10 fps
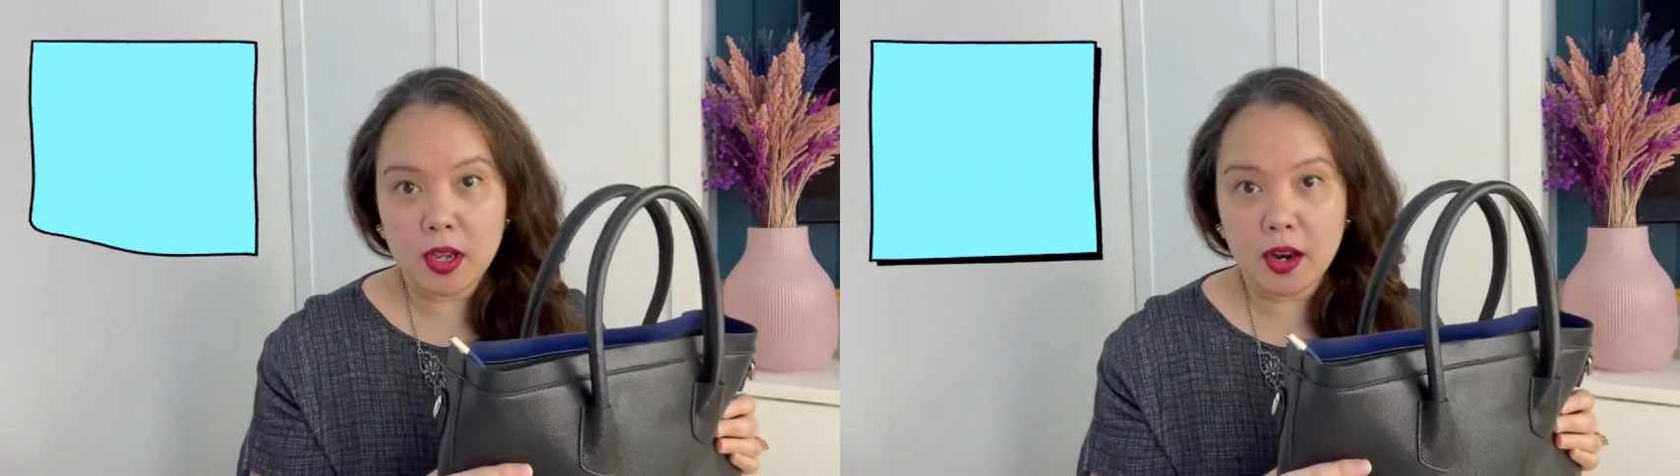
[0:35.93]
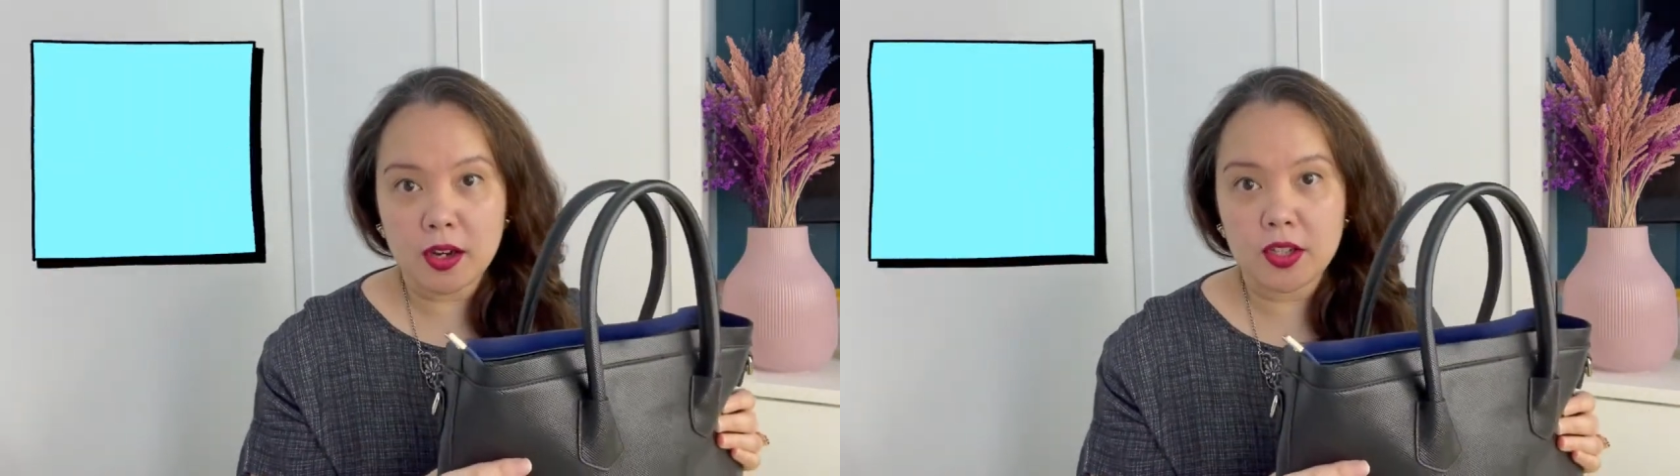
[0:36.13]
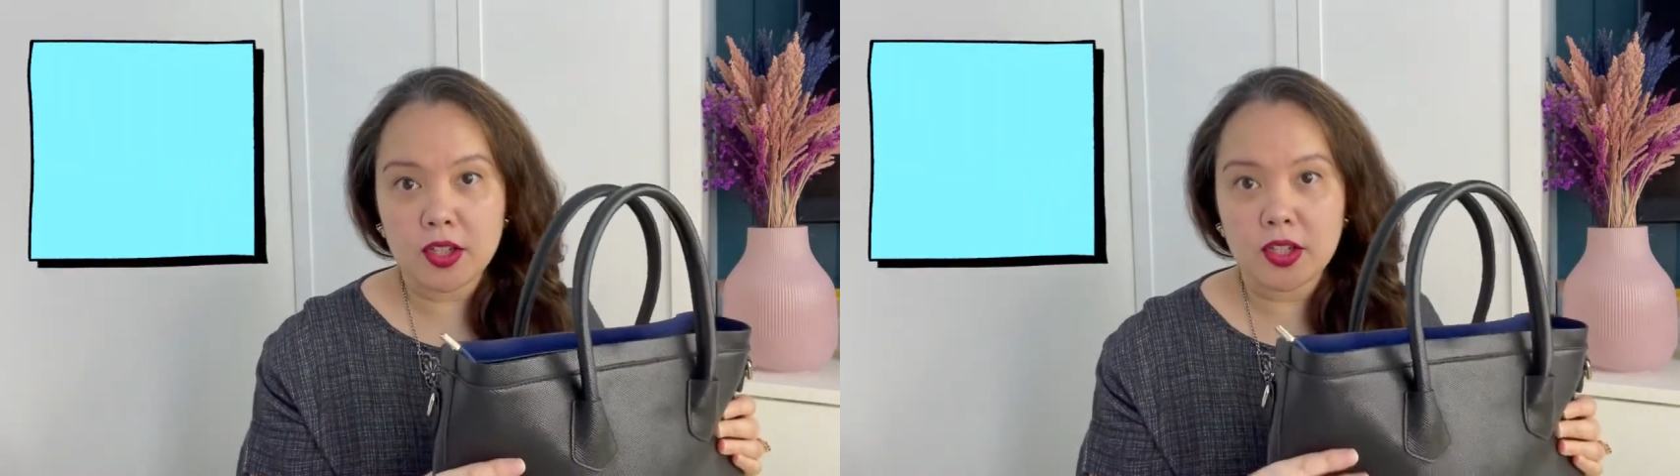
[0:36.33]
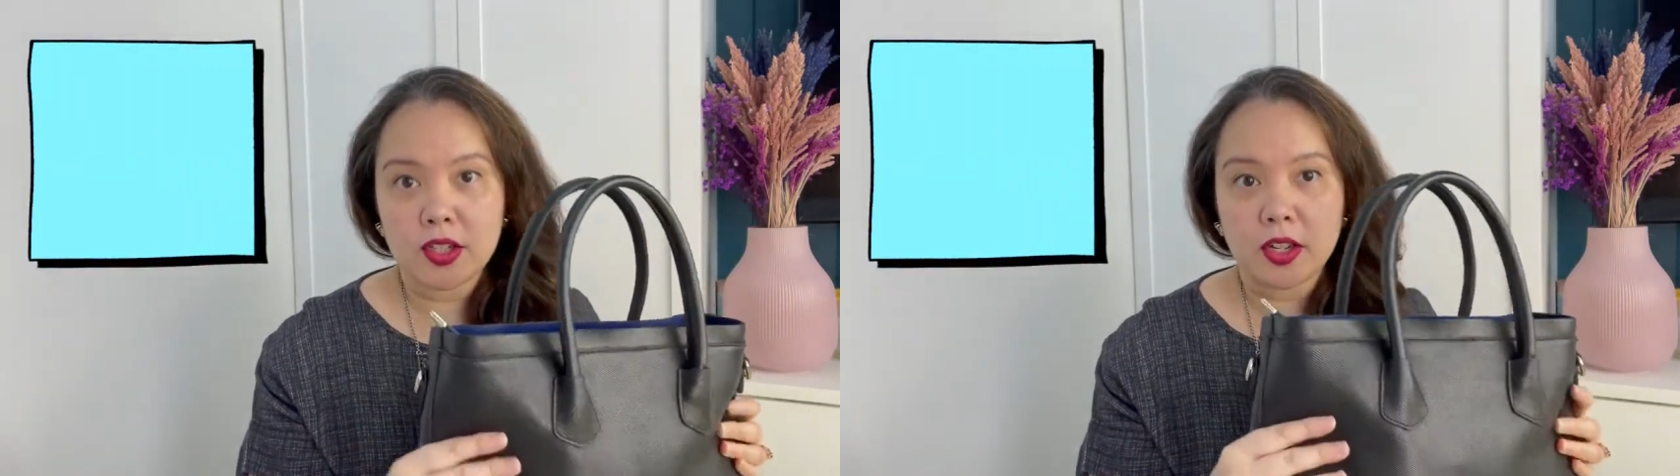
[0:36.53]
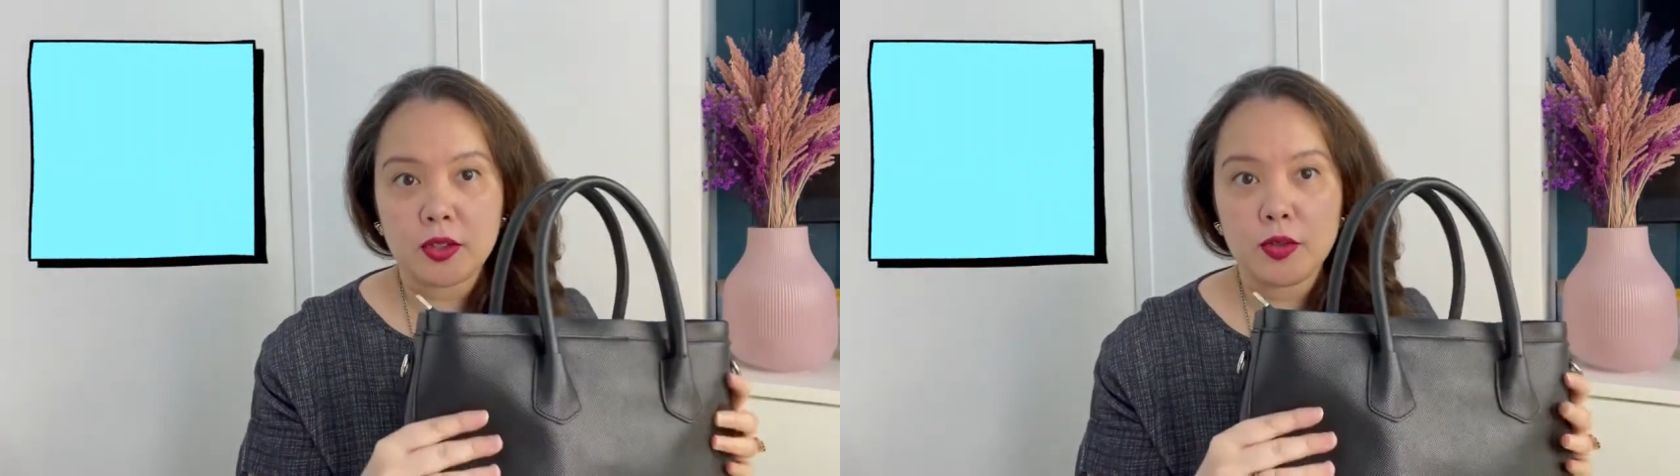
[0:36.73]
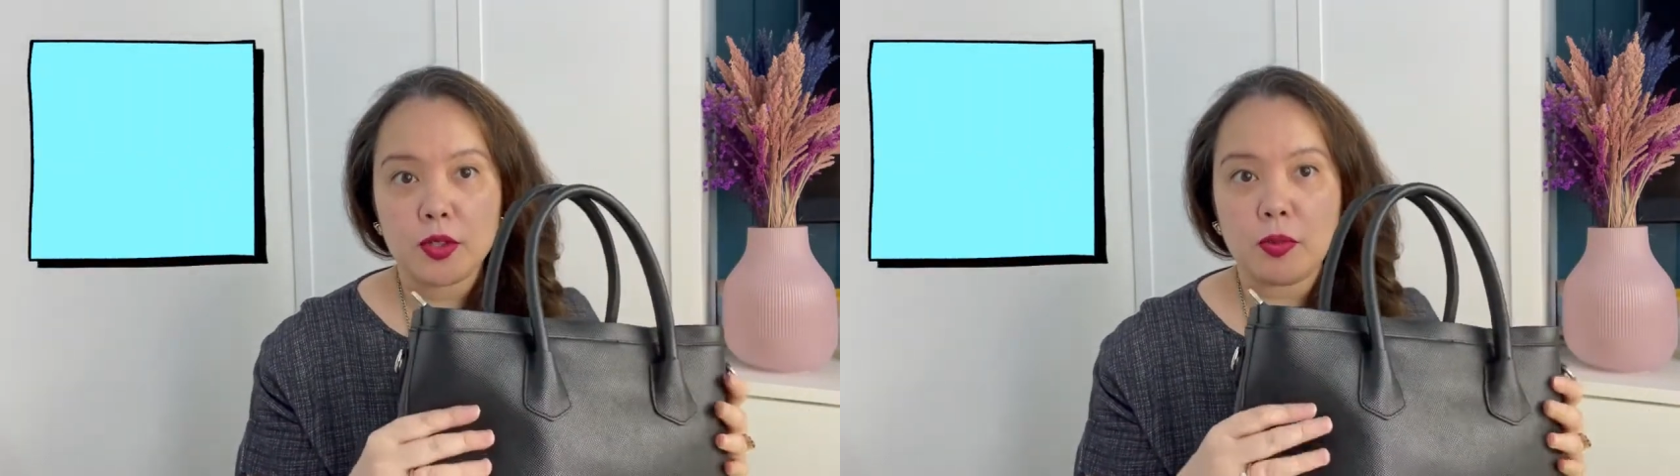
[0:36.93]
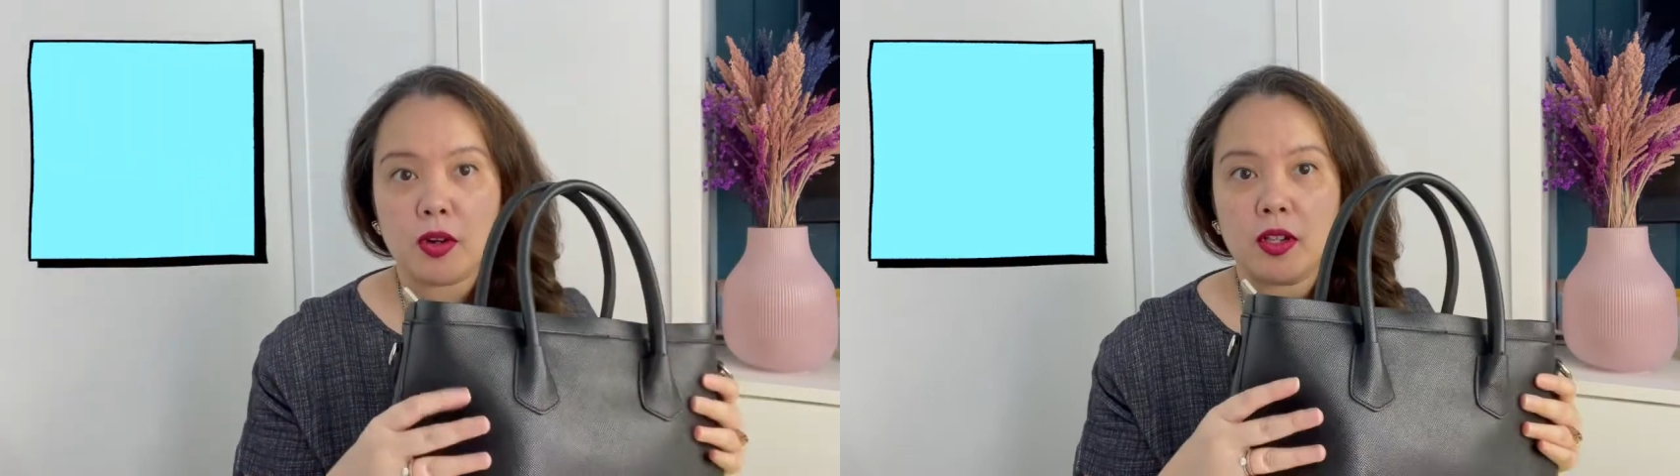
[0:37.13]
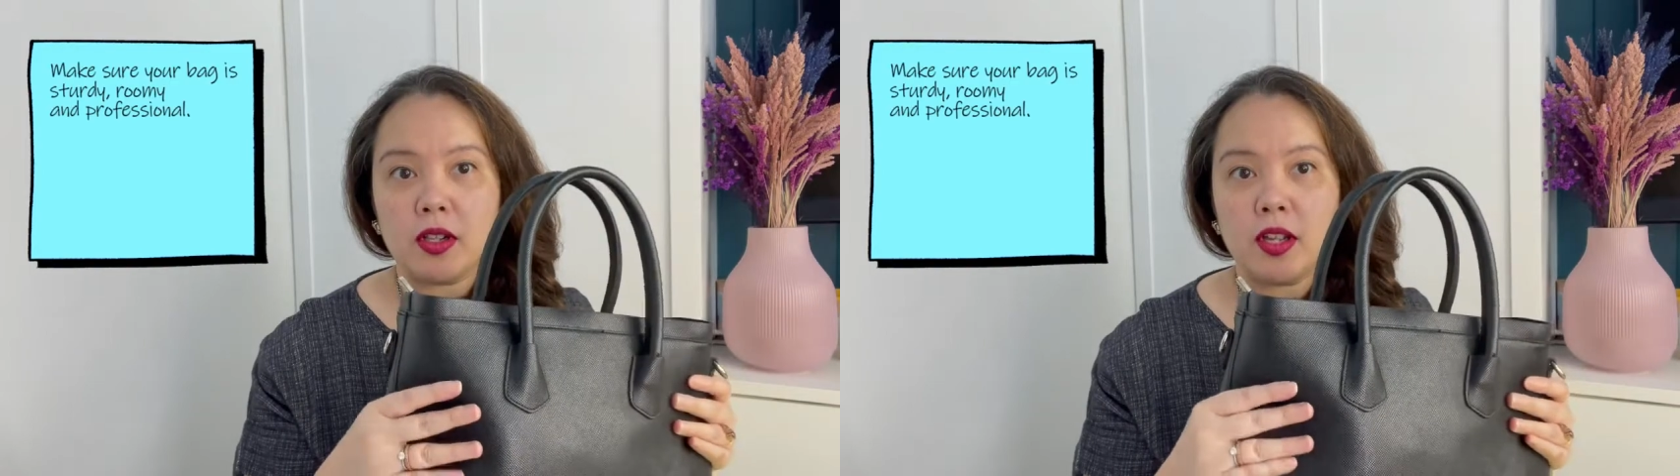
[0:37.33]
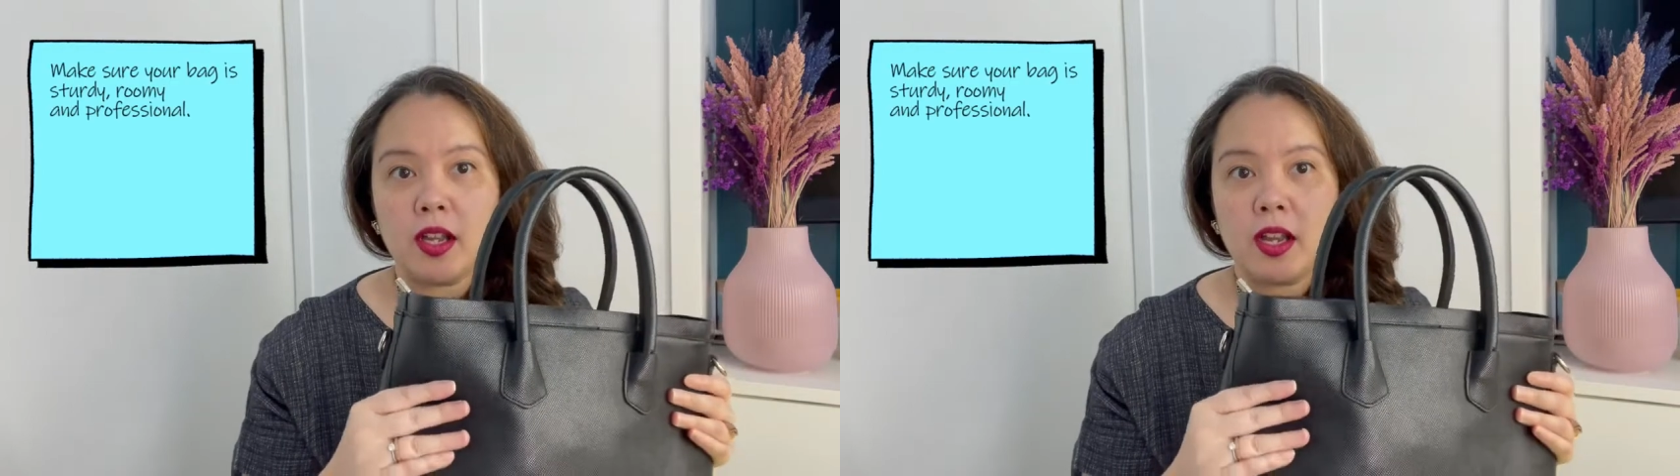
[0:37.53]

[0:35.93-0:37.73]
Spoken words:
large, not too small.